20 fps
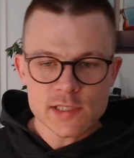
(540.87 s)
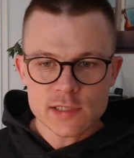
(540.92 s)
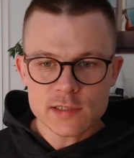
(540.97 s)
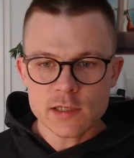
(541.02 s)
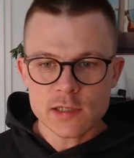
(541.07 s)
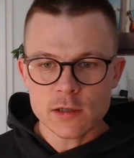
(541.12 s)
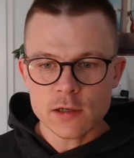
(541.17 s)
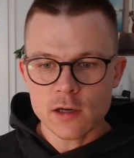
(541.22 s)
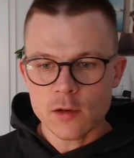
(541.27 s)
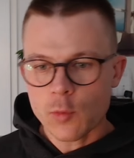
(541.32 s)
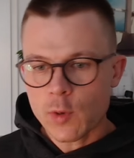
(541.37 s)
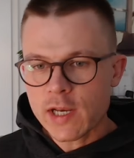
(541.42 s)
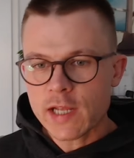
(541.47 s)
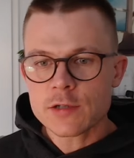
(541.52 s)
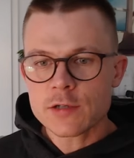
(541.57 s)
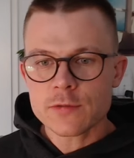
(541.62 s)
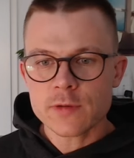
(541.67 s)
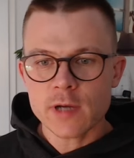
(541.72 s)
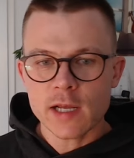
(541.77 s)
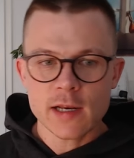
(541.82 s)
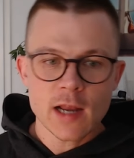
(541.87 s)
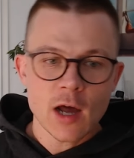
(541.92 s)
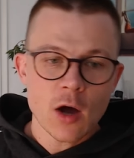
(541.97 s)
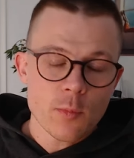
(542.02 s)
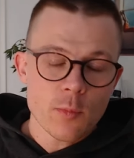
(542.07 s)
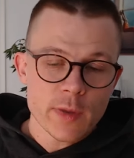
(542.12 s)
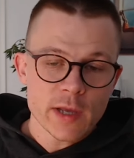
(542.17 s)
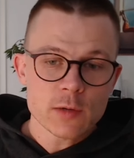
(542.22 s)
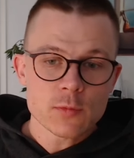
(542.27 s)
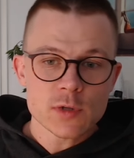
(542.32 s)
it a winning trade, and how
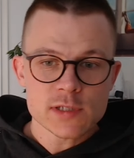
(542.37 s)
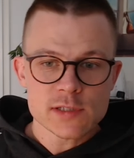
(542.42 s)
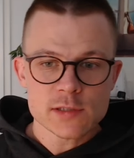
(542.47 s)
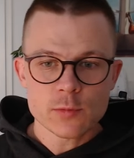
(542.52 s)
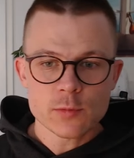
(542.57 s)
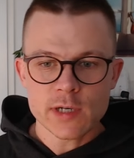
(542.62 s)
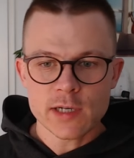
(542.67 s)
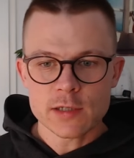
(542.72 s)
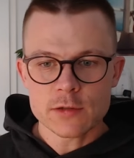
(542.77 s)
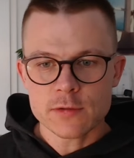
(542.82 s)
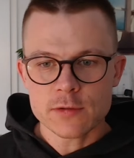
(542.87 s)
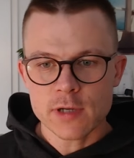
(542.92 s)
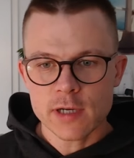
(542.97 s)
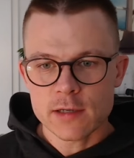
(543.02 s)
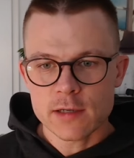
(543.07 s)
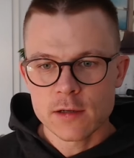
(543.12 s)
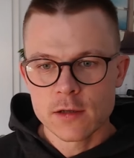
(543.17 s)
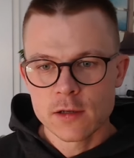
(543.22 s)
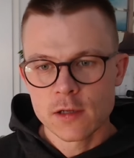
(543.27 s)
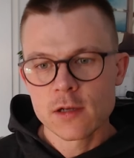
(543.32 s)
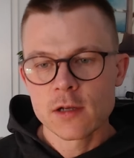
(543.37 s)
big was the winning trade?